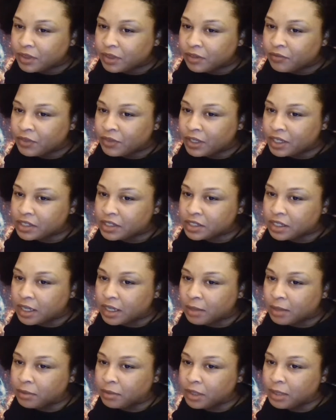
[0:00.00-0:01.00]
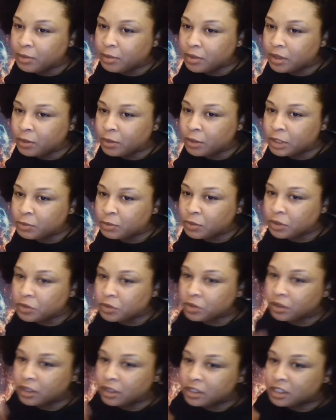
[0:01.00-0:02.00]
Vanessa, I'm Libra. What
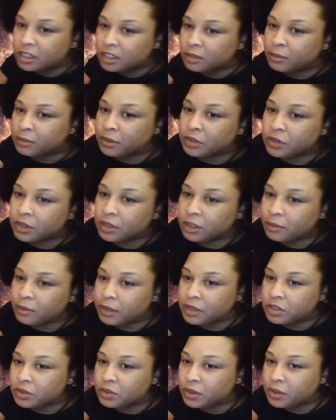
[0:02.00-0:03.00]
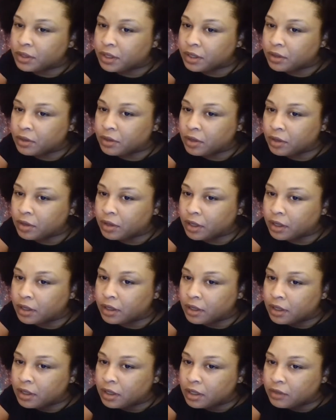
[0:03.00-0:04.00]
spiritual lesson am I trying to master right now? Okay.
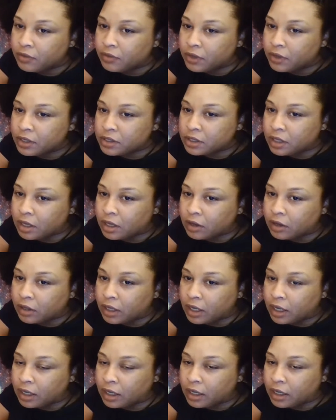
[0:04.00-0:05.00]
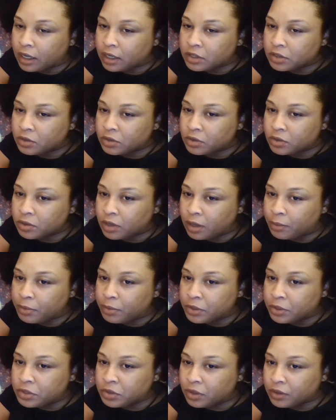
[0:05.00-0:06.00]
Vanessa, I got you. I'll
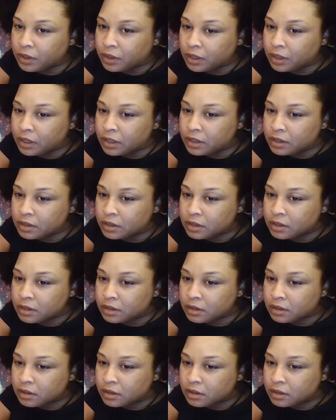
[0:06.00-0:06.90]
put you on the list.